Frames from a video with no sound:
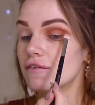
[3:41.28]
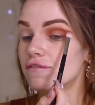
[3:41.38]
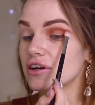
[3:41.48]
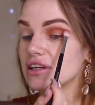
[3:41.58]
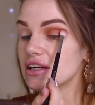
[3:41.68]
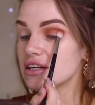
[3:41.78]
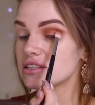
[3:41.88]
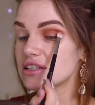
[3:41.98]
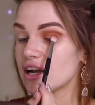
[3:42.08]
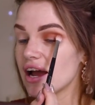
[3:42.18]
for
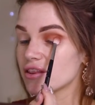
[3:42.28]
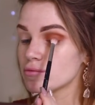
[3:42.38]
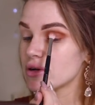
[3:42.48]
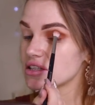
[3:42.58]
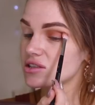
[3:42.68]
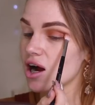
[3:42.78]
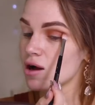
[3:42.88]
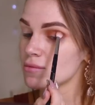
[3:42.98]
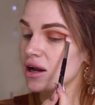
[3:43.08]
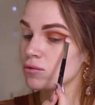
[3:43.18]
years, and I had the best
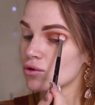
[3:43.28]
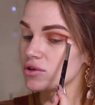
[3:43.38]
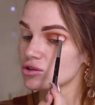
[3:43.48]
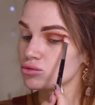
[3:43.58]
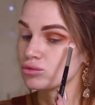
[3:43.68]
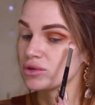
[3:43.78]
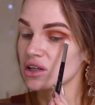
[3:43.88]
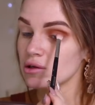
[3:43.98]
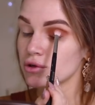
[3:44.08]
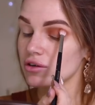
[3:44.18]
time, and I wore this
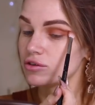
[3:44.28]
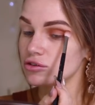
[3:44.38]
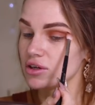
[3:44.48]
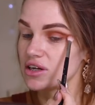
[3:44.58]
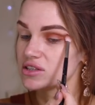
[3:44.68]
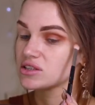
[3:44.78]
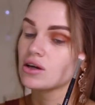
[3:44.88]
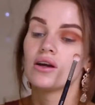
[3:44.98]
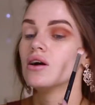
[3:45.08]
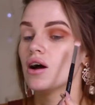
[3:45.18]
really beautiful dress.
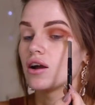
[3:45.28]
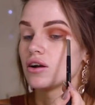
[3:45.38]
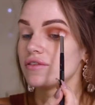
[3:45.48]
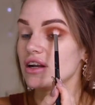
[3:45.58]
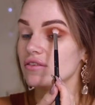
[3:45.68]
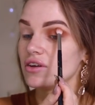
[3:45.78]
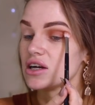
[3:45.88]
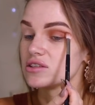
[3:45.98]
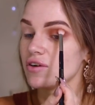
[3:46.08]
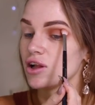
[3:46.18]
I don't know if any of you
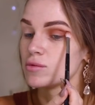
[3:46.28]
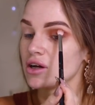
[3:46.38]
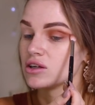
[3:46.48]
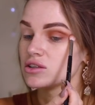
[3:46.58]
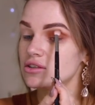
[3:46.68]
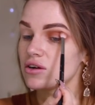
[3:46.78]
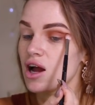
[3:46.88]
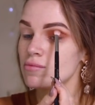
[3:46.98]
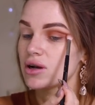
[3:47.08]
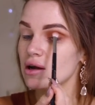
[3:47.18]
guys follow me on
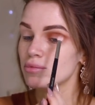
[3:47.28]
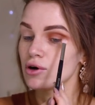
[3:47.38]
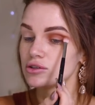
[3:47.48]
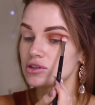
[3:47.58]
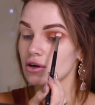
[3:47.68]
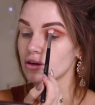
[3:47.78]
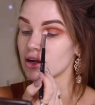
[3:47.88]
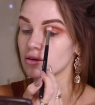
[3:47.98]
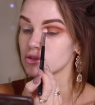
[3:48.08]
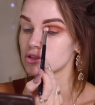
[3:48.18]
Instagram, but I posted it on
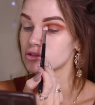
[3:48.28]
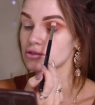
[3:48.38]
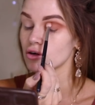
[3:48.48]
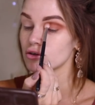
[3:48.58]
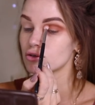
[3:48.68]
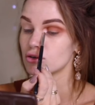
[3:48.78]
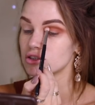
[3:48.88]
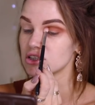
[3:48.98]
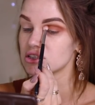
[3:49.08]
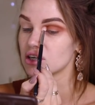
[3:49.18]
there. It was so
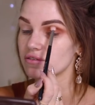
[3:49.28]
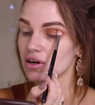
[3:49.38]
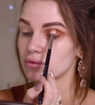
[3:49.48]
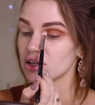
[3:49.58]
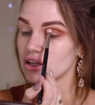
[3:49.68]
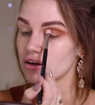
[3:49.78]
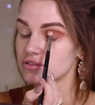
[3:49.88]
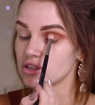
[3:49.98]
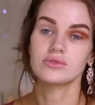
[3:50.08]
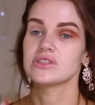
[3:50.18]
gorgeous and everyone really
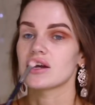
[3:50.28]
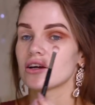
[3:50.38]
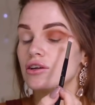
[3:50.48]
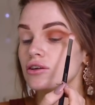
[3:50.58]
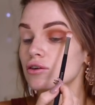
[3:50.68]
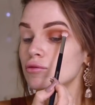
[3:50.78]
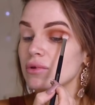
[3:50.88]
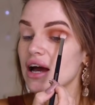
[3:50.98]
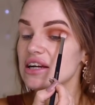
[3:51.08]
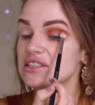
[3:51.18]
loved it. It was like a cute little
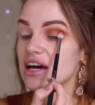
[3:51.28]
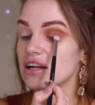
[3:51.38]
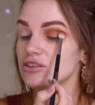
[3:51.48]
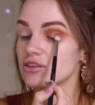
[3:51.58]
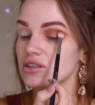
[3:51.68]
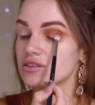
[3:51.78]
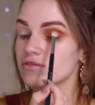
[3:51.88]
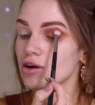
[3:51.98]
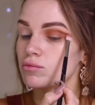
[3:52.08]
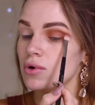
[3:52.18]
black satin dress
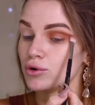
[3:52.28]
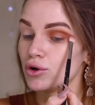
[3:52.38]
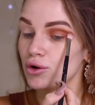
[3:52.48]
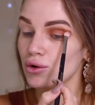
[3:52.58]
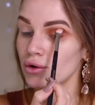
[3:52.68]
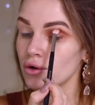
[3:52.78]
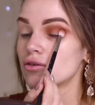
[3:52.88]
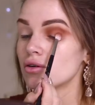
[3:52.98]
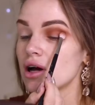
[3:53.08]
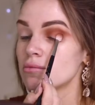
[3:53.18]
from Boohoo.
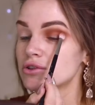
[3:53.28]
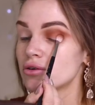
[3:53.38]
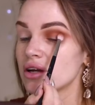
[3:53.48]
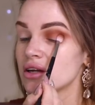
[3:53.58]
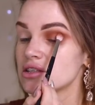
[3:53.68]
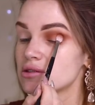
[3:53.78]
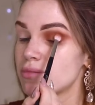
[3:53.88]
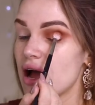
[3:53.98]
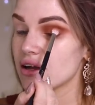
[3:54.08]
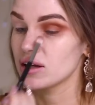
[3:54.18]
All I'm doing is
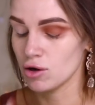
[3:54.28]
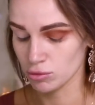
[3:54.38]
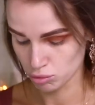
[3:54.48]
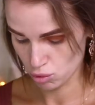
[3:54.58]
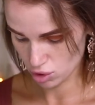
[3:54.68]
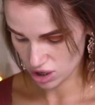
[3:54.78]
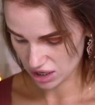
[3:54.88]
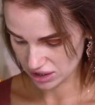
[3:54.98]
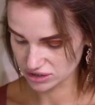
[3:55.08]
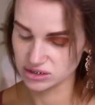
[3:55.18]
packing on more
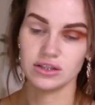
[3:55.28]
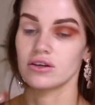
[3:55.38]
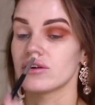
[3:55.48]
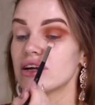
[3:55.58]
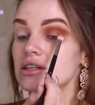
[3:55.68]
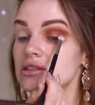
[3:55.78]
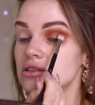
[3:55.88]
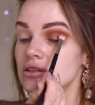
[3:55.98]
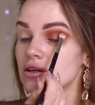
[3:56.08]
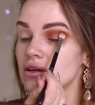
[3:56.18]
color into the crease